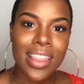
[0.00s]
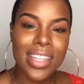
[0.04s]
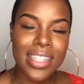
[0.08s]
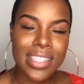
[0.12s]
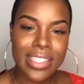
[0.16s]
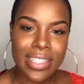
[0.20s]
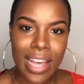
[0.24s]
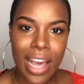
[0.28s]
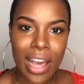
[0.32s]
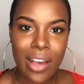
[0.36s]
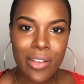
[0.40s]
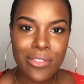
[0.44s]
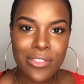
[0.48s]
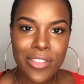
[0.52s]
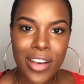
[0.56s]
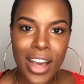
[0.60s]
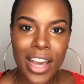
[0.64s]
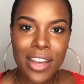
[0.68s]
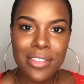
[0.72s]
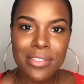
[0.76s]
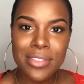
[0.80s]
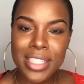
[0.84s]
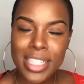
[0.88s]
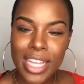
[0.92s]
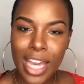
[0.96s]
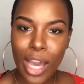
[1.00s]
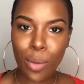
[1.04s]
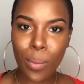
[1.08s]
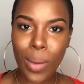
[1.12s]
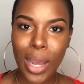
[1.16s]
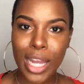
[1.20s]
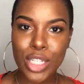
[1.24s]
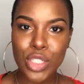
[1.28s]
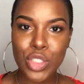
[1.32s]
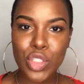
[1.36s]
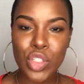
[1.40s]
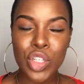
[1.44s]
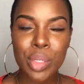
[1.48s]
the top five
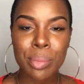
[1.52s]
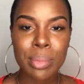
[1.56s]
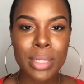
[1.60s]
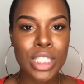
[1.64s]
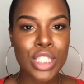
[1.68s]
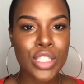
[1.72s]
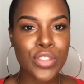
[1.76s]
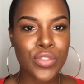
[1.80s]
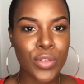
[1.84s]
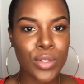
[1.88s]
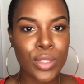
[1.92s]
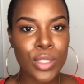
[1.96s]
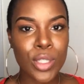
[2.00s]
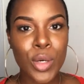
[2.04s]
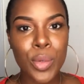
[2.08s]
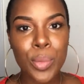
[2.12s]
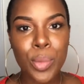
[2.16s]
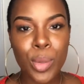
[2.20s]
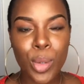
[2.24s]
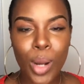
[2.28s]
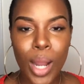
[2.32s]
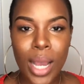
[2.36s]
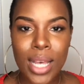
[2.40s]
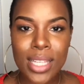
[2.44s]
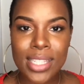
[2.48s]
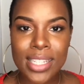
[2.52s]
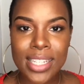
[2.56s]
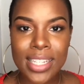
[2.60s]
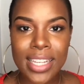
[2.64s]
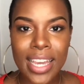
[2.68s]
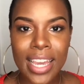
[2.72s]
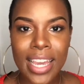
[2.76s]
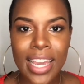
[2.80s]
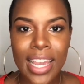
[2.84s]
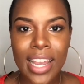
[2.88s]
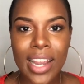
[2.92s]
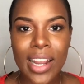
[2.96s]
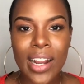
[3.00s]
DIY treatments for low porosity
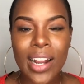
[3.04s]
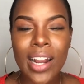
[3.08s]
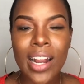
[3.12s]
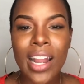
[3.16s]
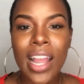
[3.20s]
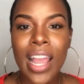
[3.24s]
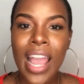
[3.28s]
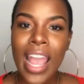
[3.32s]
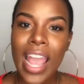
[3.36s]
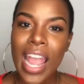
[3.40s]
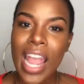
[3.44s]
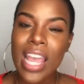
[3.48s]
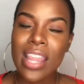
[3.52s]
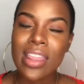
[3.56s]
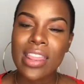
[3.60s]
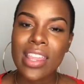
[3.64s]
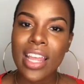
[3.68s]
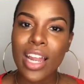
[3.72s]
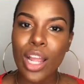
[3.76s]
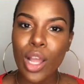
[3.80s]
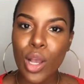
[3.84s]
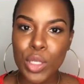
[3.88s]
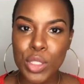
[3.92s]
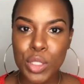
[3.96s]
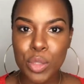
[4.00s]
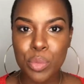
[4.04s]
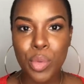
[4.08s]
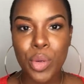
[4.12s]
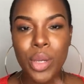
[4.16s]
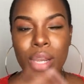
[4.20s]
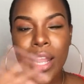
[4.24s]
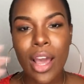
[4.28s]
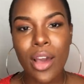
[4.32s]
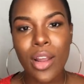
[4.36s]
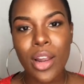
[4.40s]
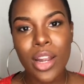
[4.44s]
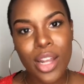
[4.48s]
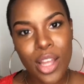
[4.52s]
hair. And then I also
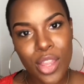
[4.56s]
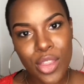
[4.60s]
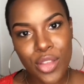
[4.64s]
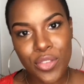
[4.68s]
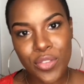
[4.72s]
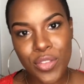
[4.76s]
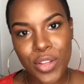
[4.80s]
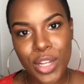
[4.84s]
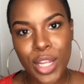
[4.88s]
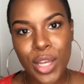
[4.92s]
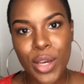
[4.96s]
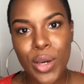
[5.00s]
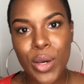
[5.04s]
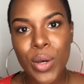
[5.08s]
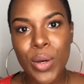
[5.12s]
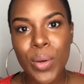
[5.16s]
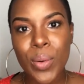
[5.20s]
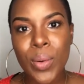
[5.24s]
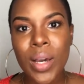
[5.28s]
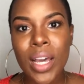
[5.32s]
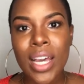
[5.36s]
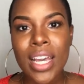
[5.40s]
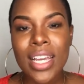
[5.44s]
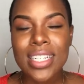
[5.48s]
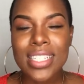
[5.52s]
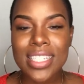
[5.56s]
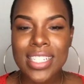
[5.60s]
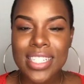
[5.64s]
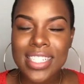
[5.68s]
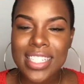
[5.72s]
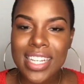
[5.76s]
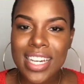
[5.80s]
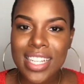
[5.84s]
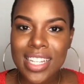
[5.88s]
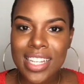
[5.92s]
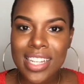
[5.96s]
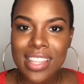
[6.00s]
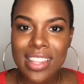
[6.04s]
put out another video
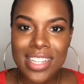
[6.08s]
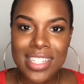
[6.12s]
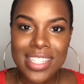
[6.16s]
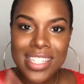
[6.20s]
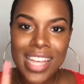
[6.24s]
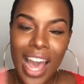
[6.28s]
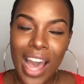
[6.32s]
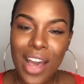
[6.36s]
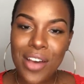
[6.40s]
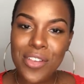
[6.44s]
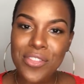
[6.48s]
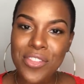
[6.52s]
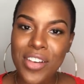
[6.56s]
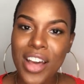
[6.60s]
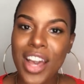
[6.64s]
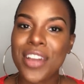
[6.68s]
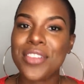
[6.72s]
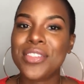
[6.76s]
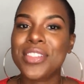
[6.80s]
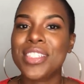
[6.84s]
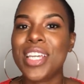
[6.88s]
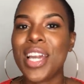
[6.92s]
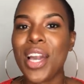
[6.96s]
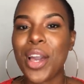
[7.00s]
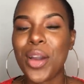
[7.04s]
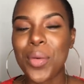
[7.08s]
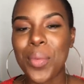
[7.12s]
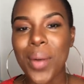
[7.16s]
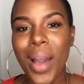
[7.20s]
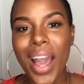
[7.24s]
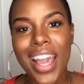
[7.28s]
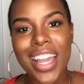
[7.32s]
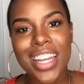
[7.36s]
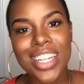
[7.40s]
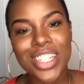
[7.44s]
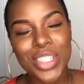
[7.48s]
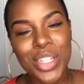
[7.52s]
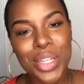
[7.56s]
detailing the top five
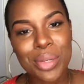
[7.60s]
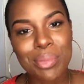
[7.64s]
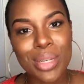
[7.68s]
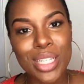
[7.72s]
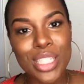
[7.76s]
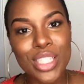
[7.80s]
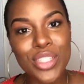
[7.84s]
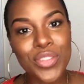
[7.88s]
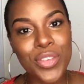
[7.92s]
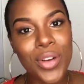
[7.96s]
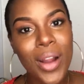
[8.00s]
DIY treatments